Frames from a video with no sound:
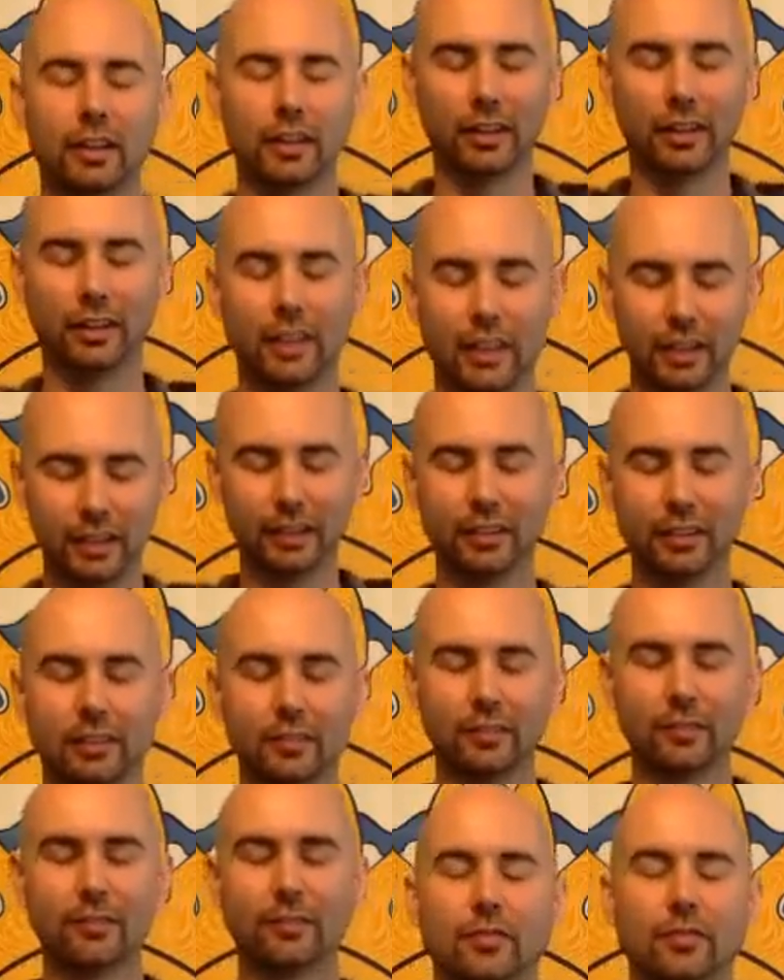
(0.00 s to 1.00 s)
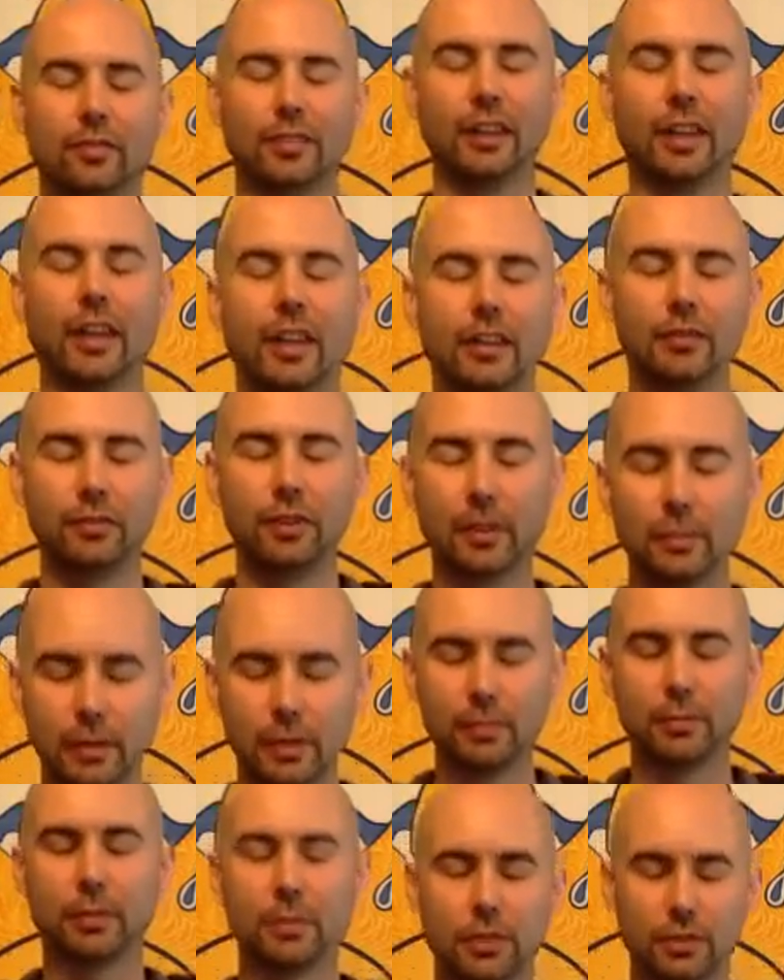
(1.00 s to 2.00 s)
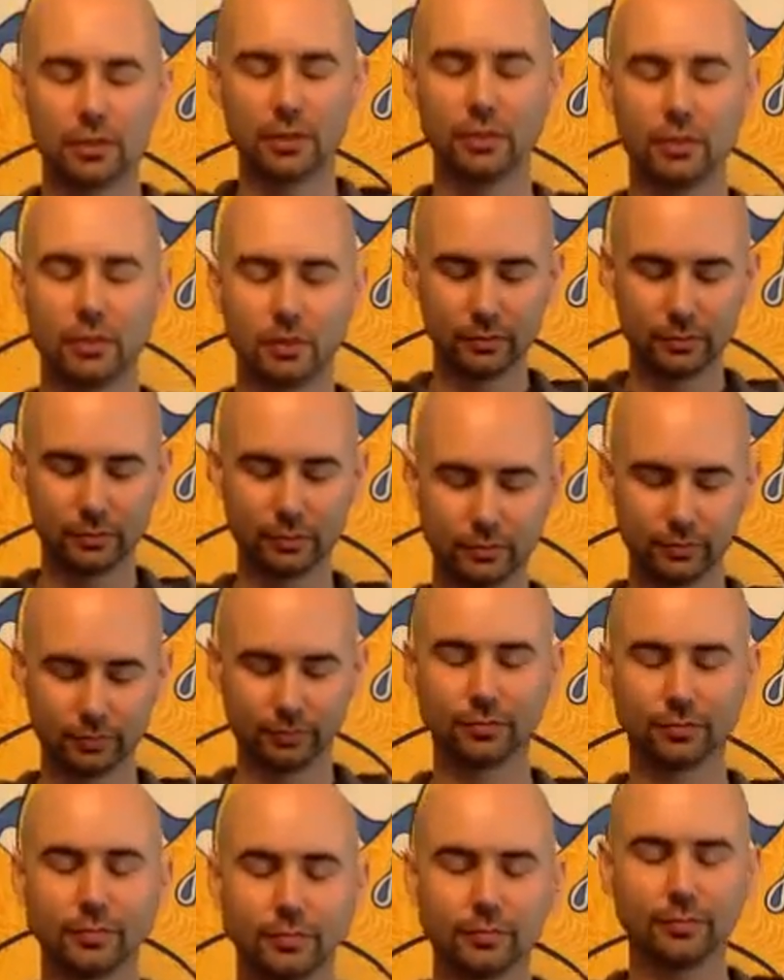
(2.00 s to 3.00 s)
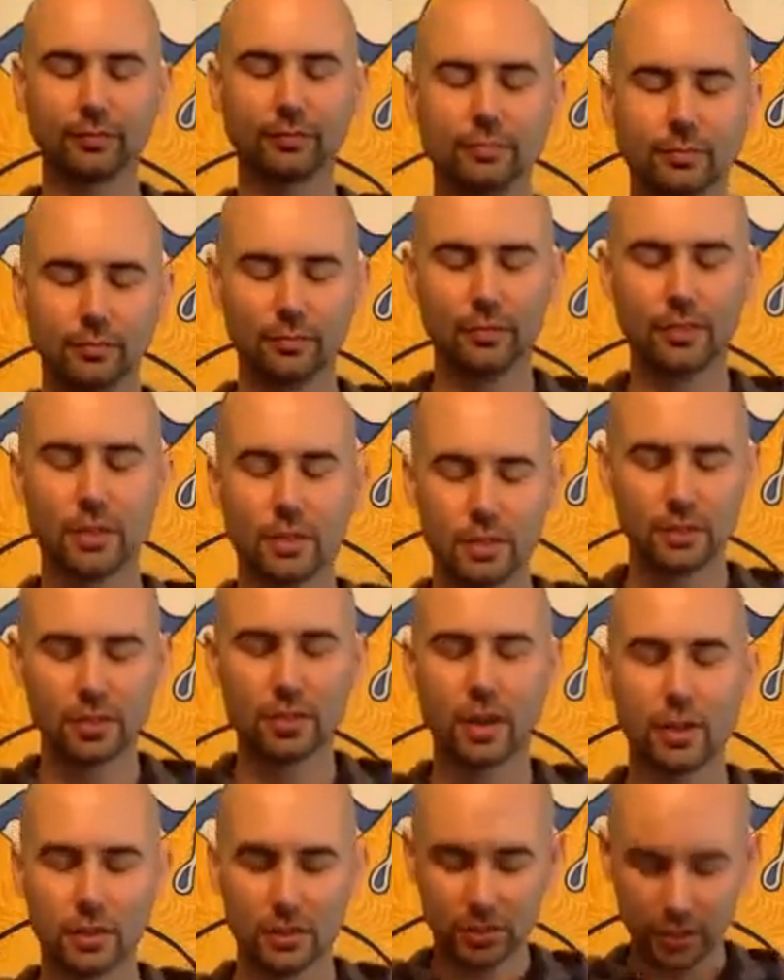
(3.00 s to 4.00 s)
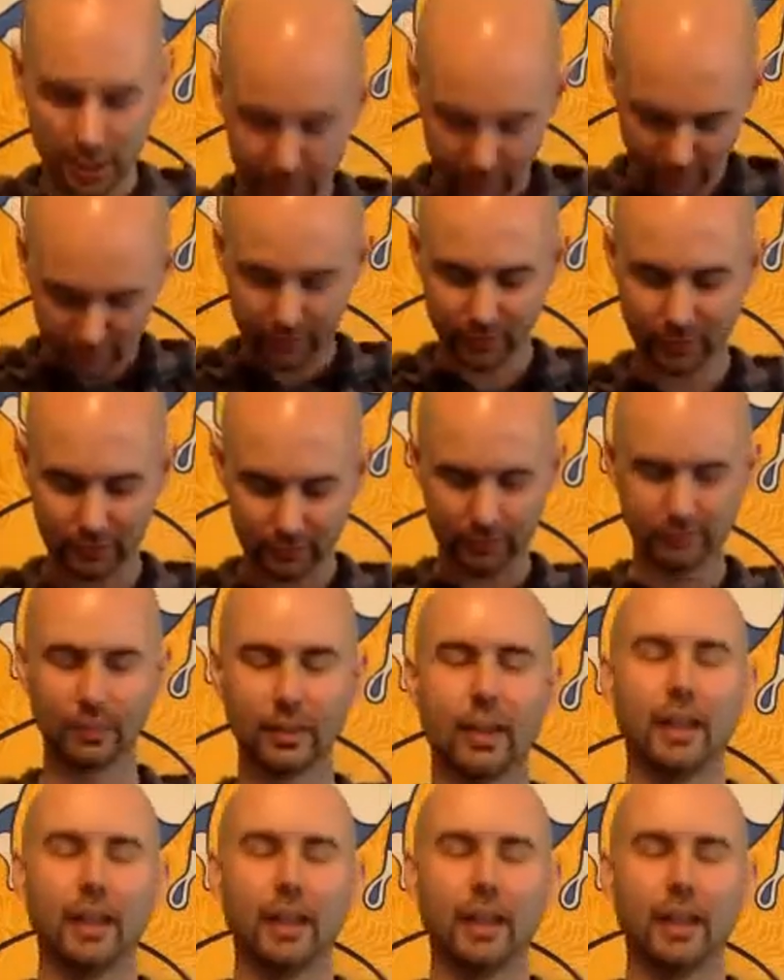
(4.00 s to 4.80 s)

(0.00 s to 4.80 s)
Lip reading: and I invite people to just start shaking.